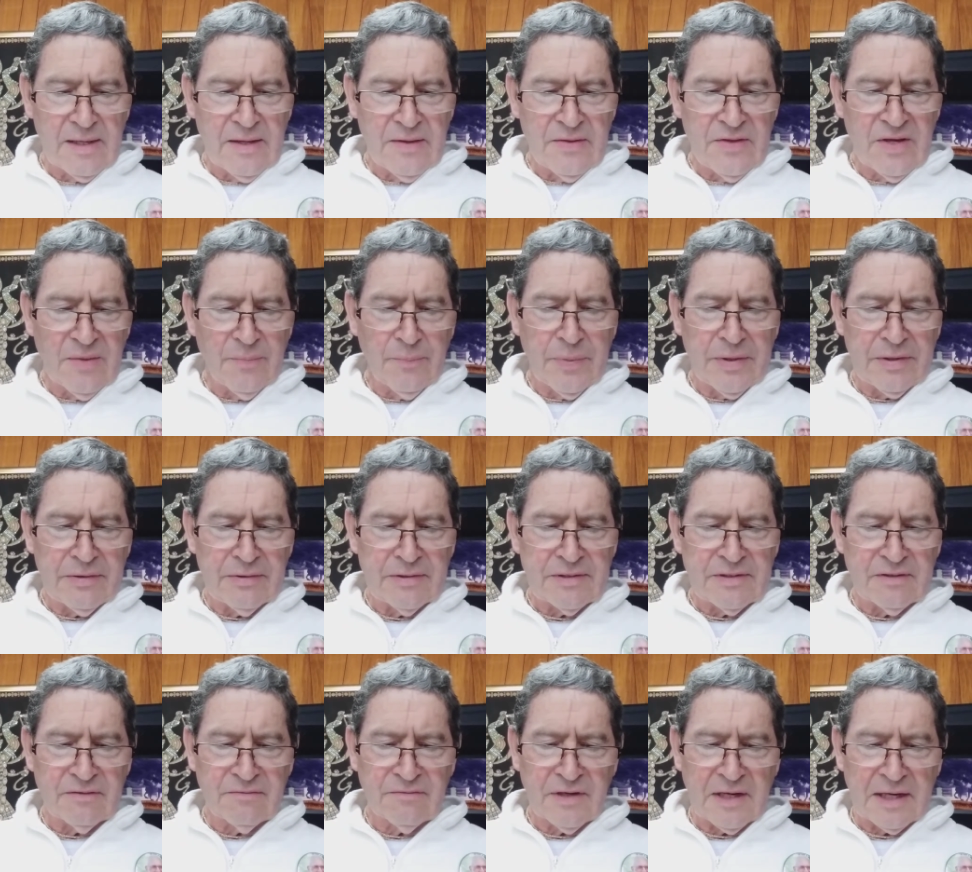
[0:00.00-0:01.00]
The
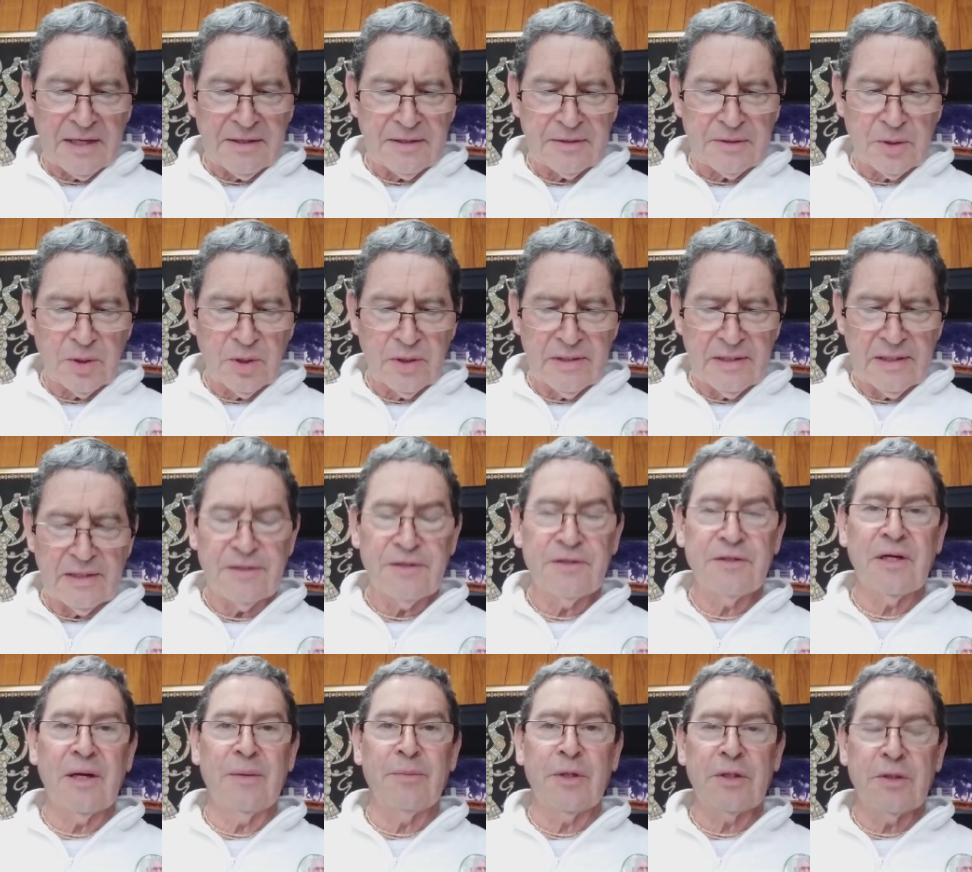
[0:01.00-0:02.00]
appearance of Radha Kund and
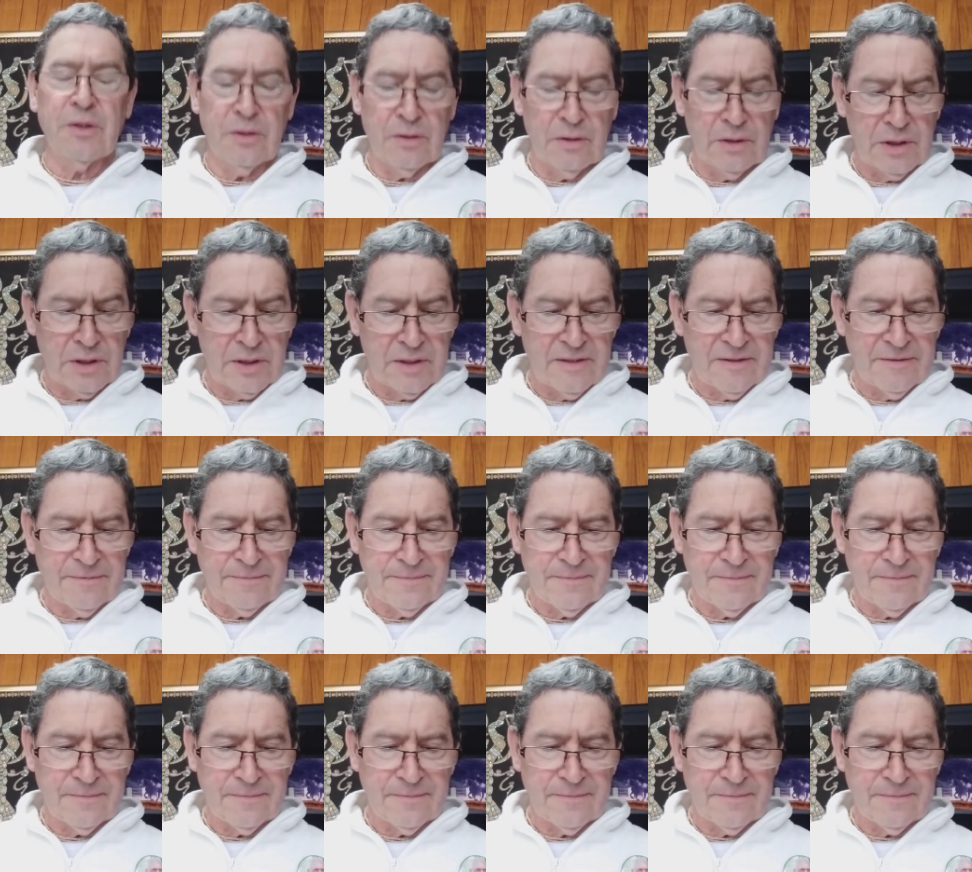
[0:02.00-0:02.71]
Shyamakund.